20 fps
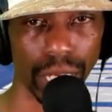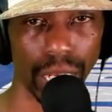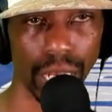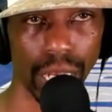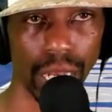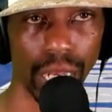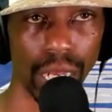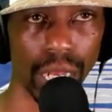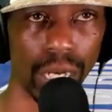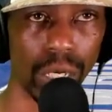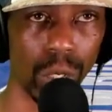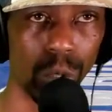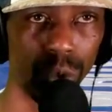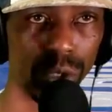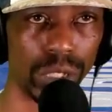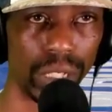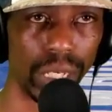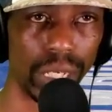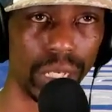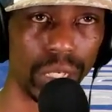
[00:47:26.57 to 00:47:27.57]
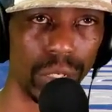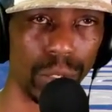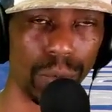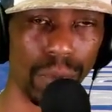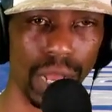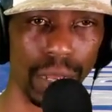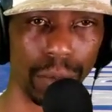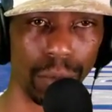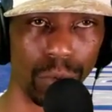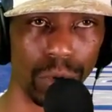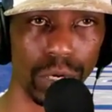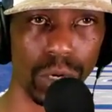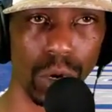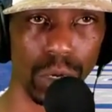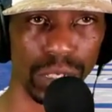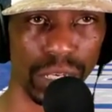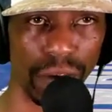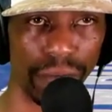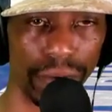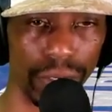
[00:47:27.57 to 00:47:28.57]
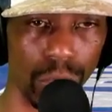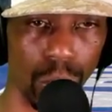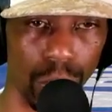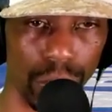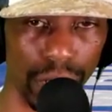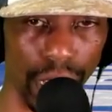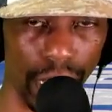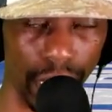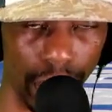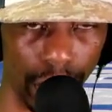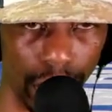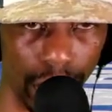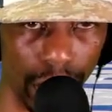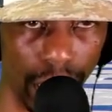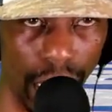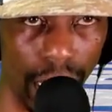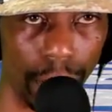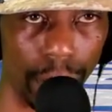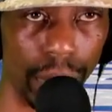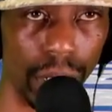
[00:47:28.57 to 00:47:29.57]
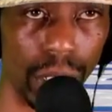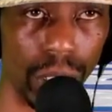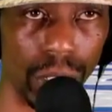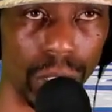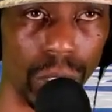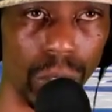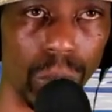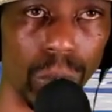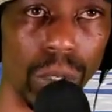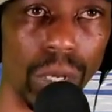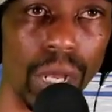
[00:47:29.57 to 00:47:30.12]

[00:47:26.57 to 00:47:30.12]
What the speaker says: I know, G, we're going definitely going that Indy game, me and you.